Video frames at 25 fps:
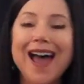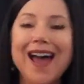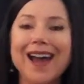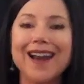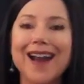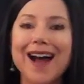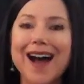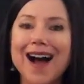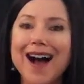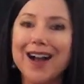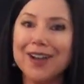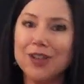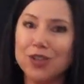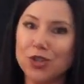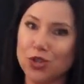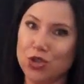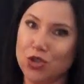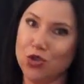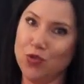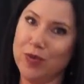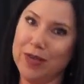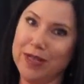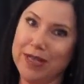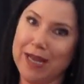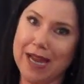and are you
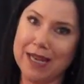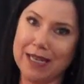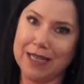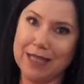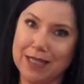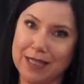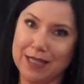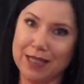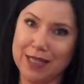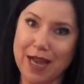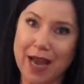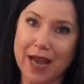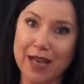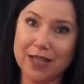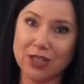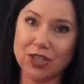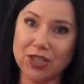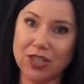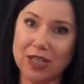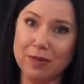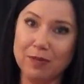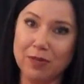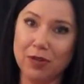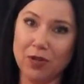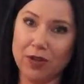doing any
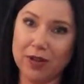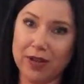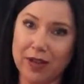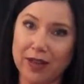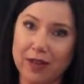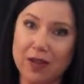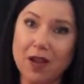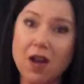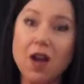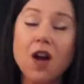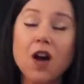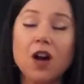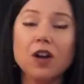DHT blocking?